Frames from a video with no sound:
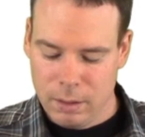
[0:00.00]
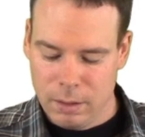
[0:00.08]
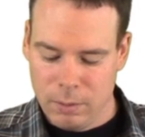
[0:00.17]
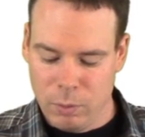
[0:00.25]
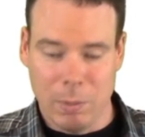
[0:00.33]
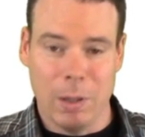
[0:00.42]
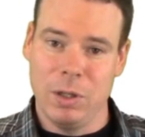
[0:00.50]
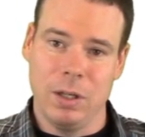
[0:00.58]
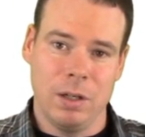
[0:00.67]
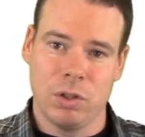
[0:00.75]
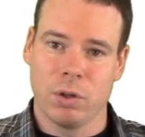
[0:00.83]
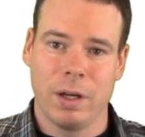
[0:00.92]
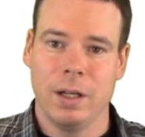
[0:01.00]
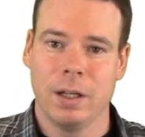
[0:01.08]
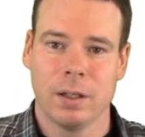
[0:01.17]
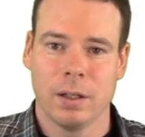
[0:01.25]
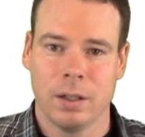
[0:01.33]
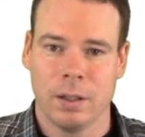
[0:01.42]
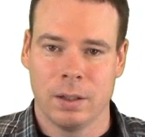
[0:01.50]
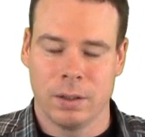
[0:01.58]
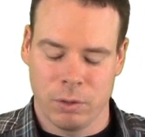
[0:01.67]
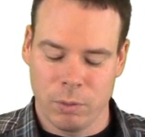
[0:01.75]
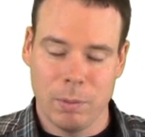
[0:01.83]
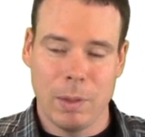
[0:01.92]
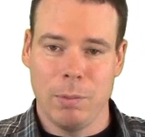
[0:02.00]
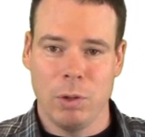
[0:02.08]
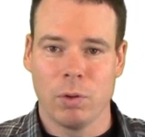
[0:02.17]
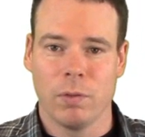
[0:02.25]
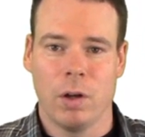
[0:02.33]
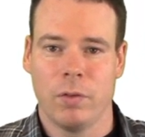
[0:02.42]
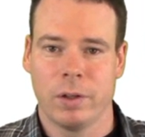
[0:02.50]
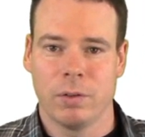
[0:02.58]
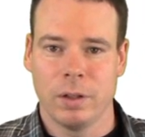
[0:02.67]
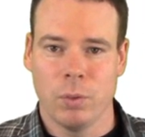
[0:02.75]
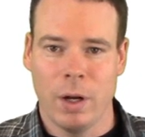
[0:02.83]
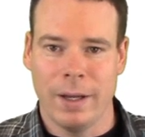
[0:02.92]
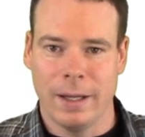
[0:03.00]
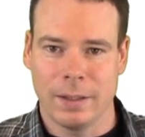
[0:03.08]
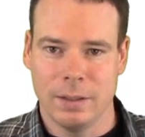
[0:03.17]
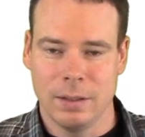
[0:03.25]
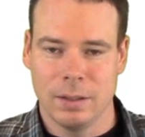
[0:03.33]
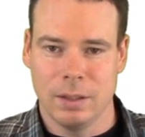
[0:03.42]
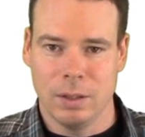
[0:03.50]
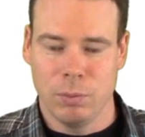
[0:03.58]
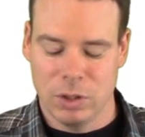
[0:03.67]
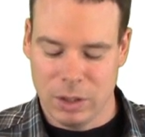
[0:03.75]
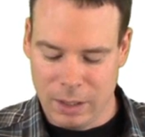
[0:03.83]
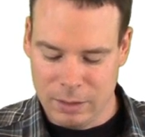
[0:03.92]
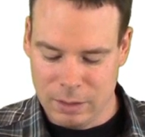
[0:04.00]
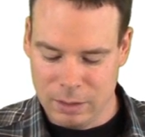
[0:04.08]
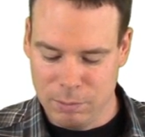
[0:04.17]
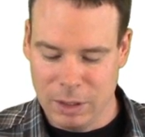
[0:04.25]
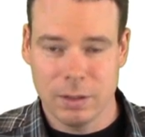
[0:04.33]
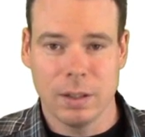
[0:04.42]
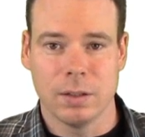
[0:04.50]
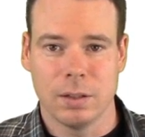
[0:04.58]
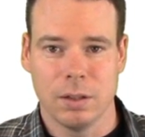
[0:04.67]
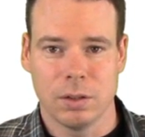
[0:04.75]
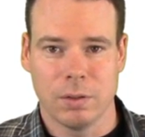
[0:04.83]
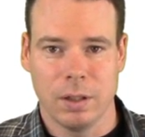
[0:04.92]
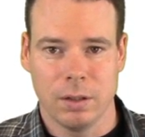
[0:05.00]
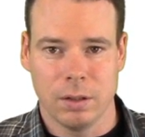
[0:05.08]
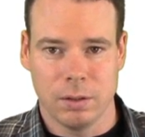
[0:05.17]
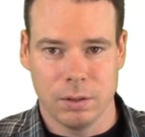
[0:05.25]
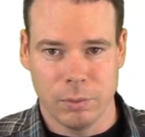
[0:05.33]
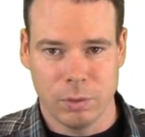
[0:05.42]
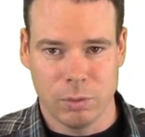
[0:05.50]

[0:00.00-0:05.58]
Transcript: We may be integrating or we may be revolving around the y-axis, in which case it doesn't make sense to integrate with